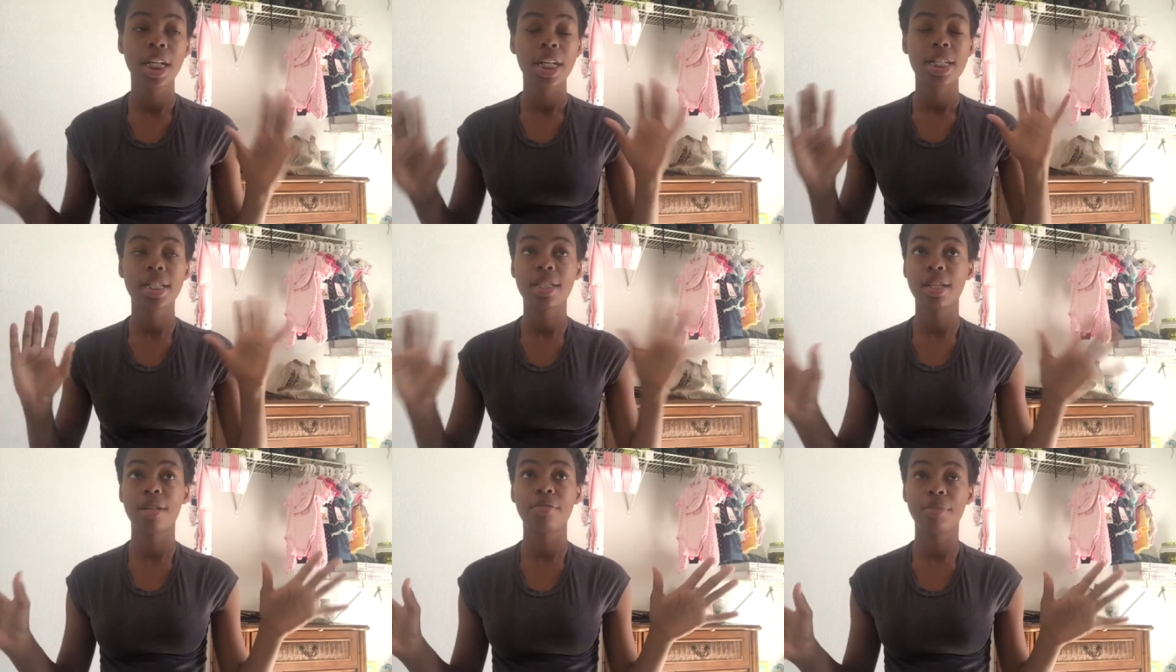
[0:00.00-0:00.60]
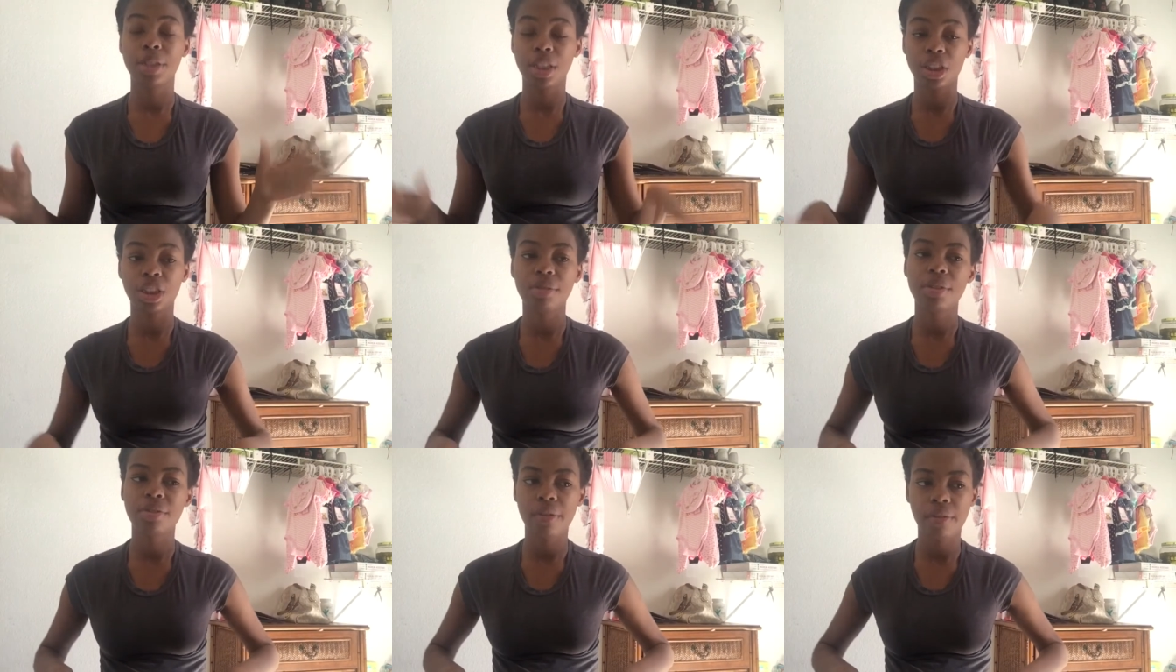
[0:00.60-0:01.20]
stuff because
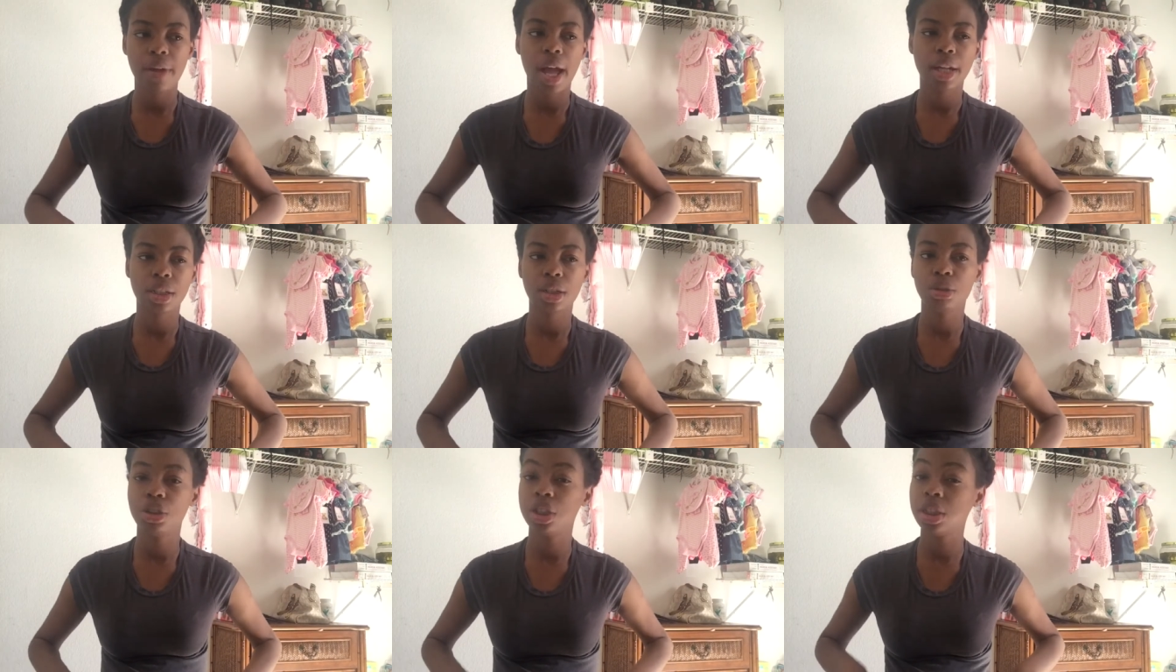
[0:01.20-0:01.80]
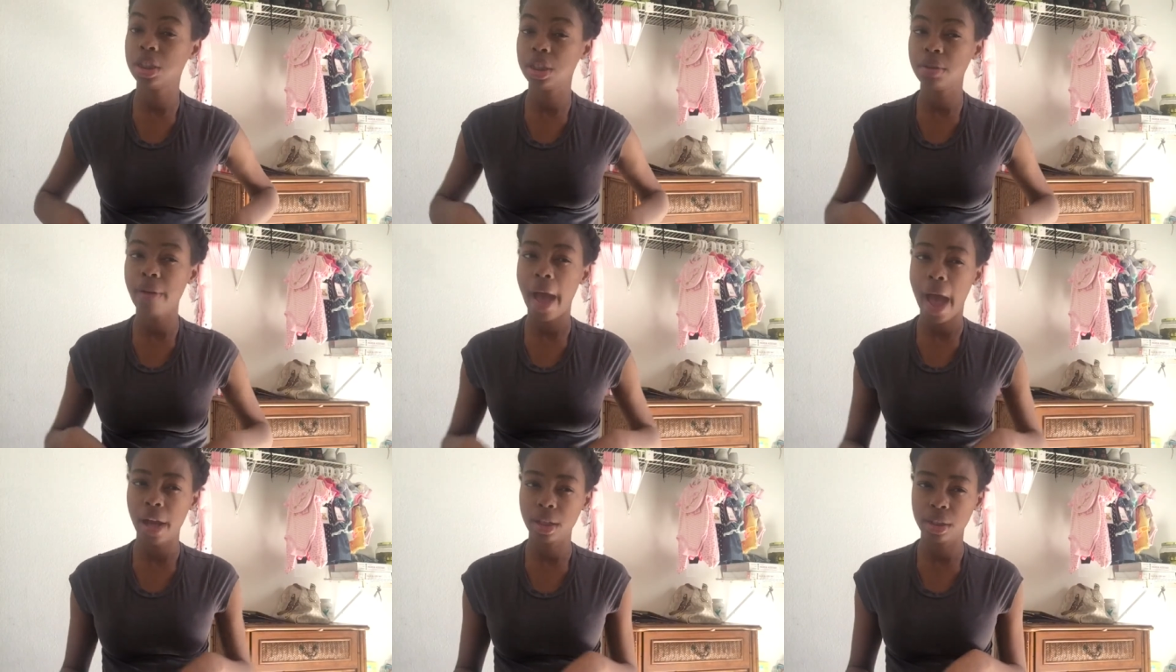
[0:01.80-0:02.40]
she was very active. She's still
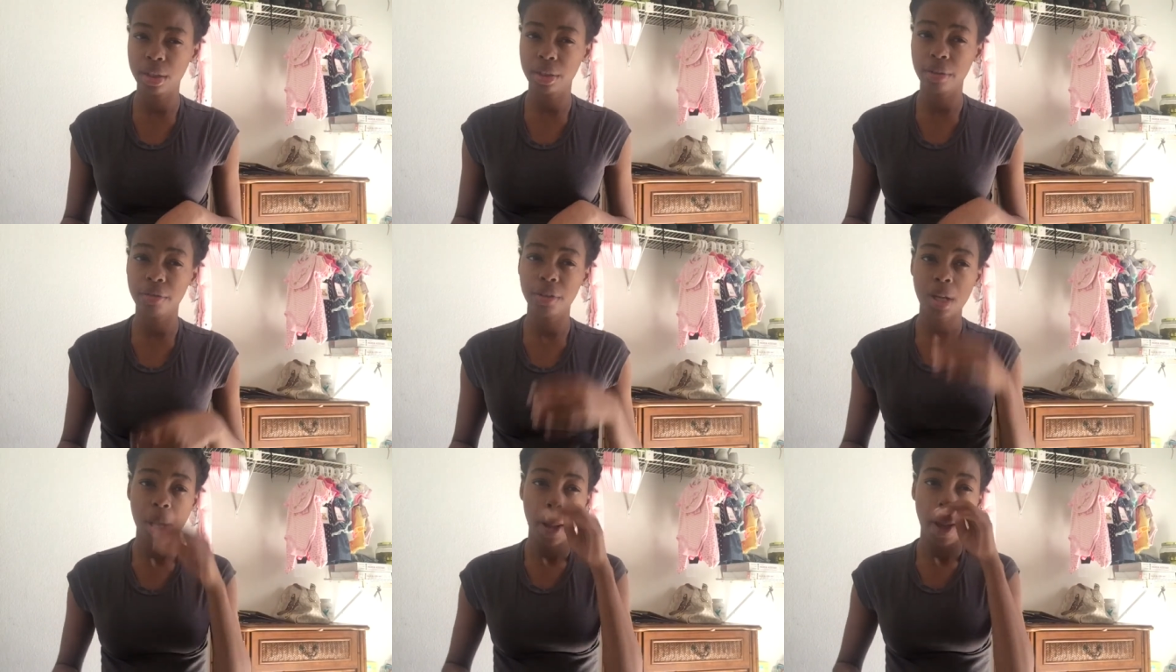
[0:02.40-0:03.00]
active.